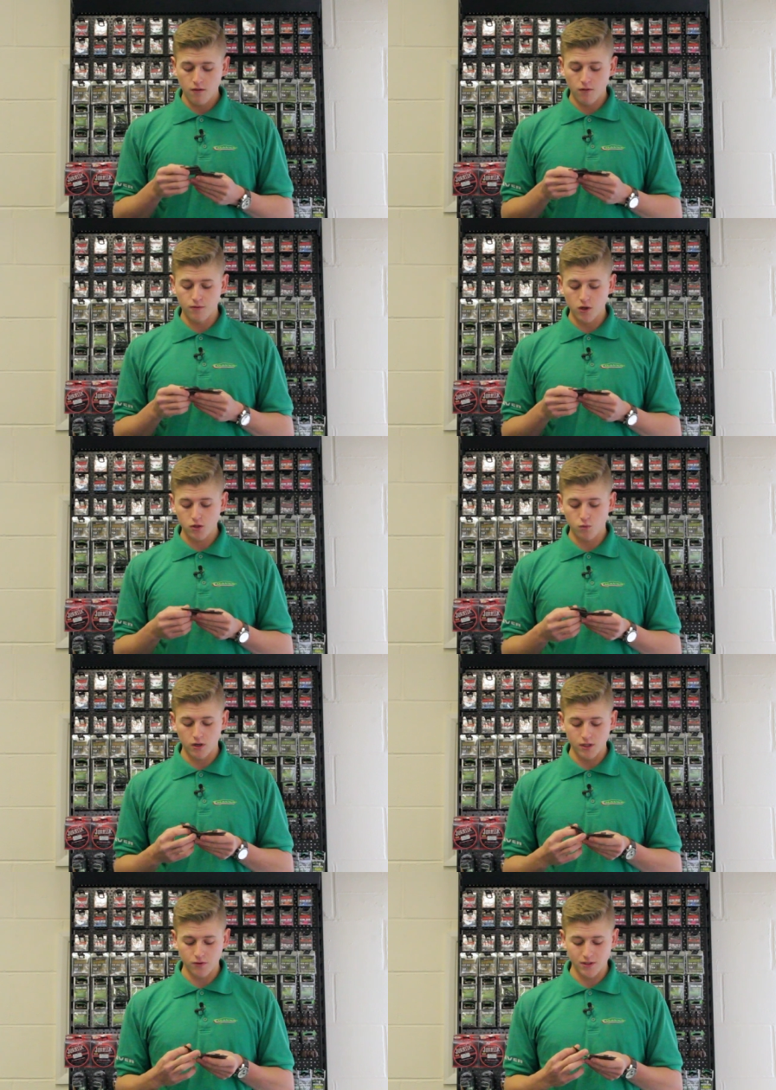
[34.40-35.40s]
The first
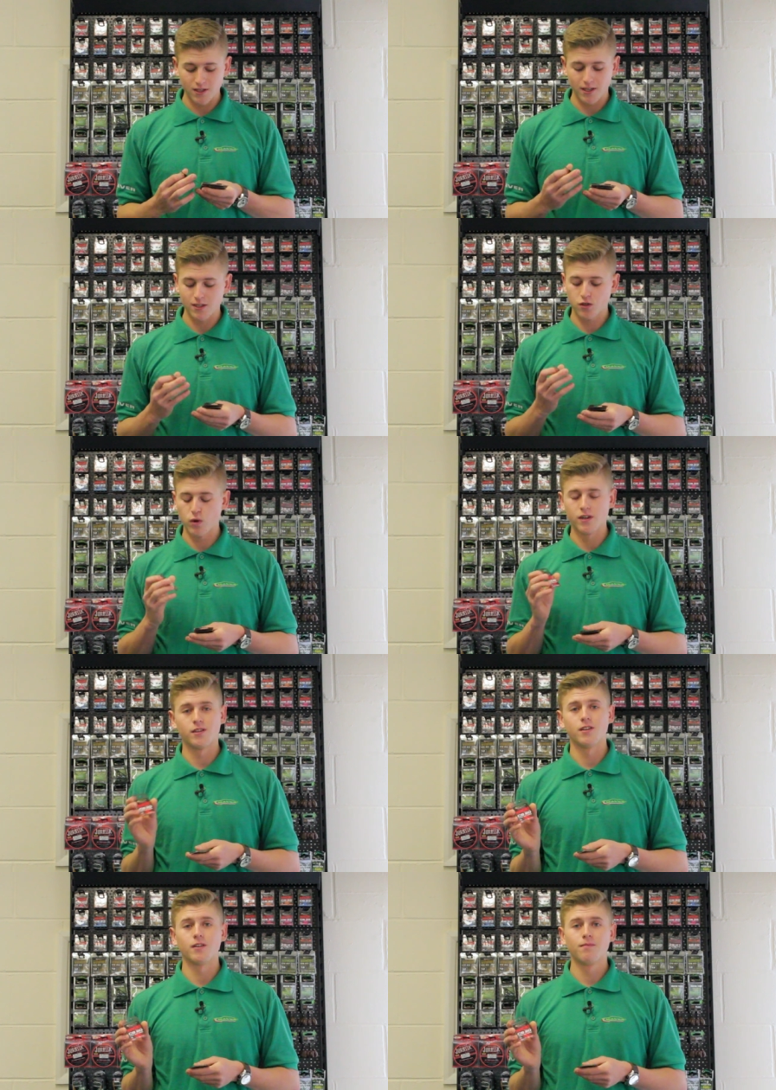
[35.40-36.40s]
one is the
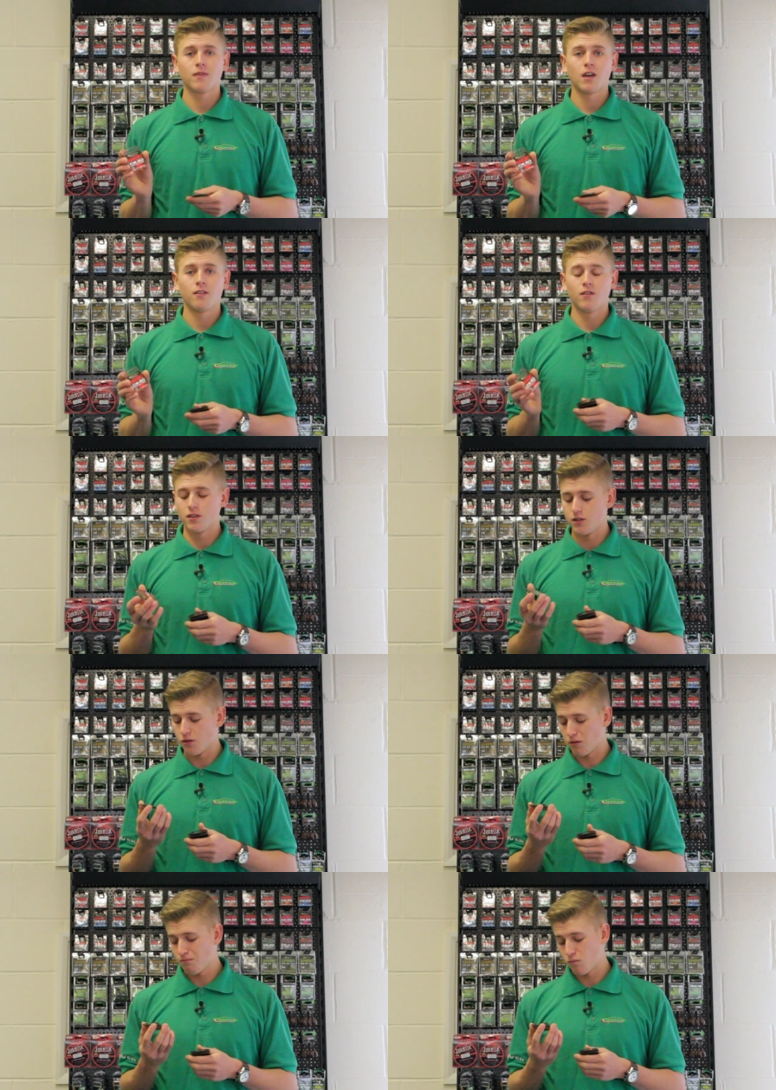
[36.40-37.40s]
CS20. This is
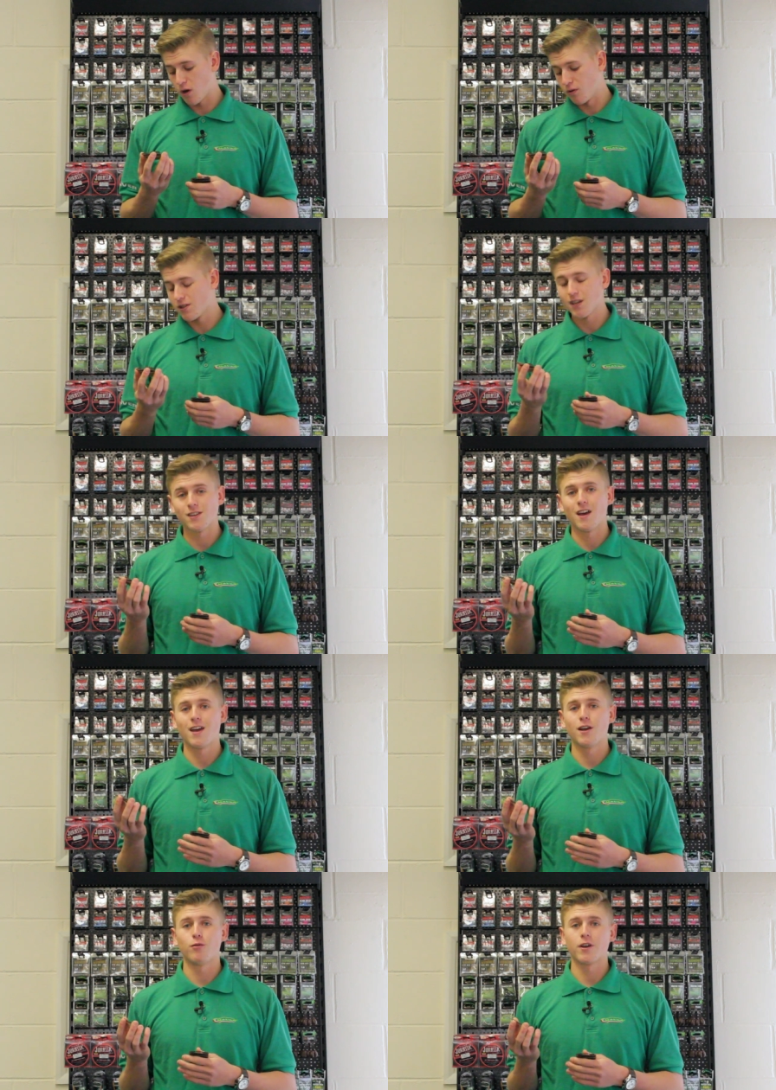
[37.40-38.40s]
a, well, it says a
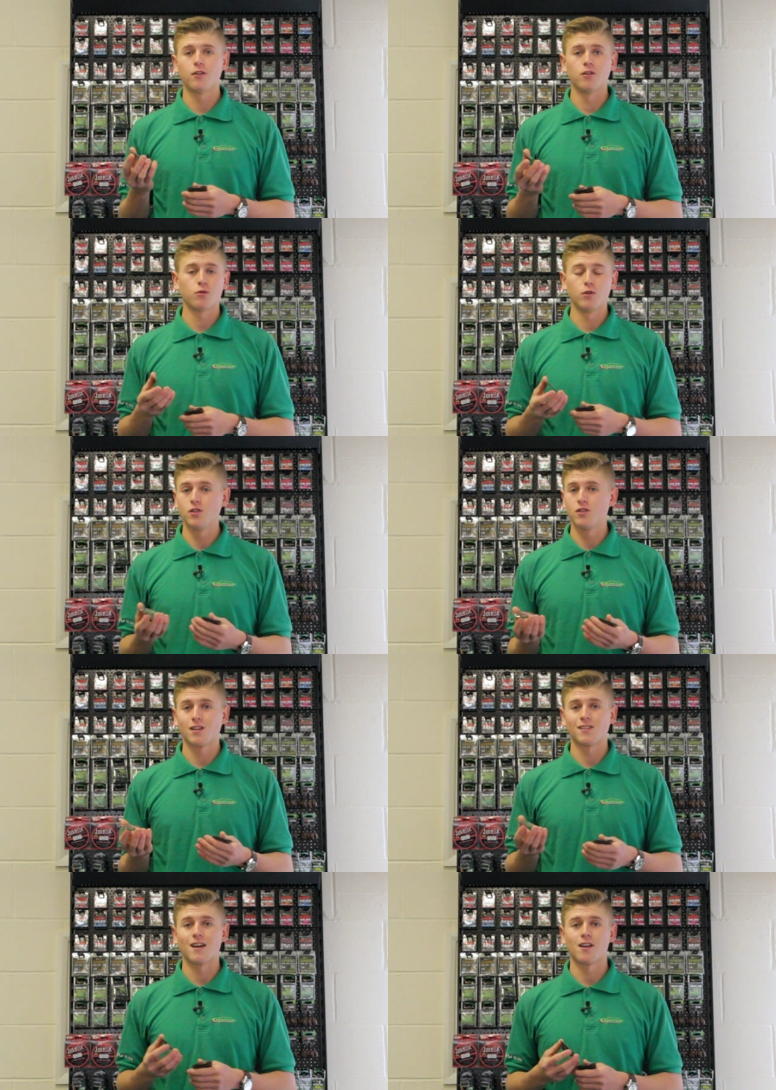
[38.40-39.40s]
hair rig hook, which is
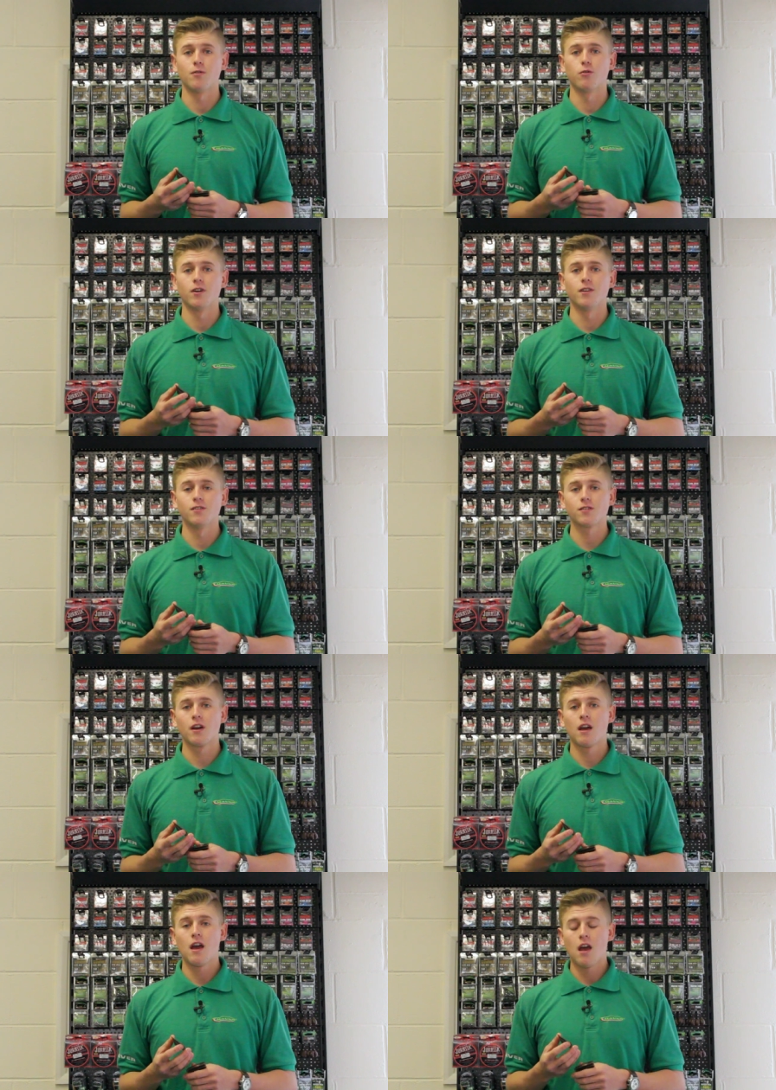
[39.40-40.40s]
exactly what it is.
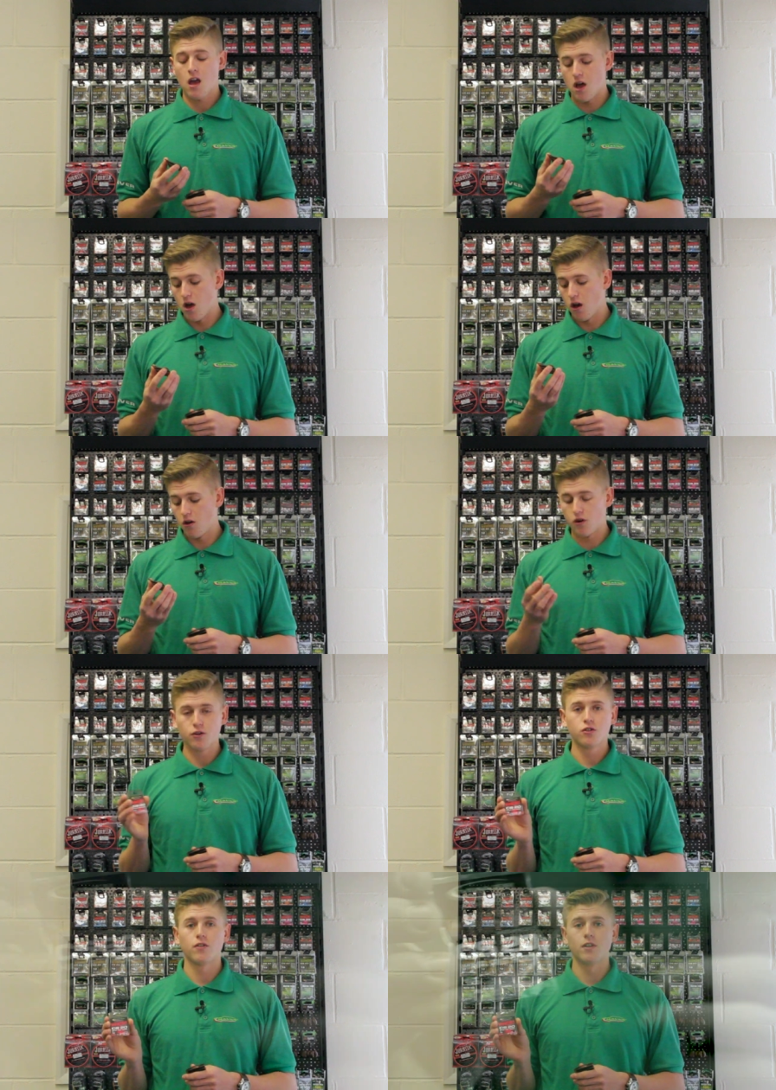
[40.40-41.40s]
Uh, I use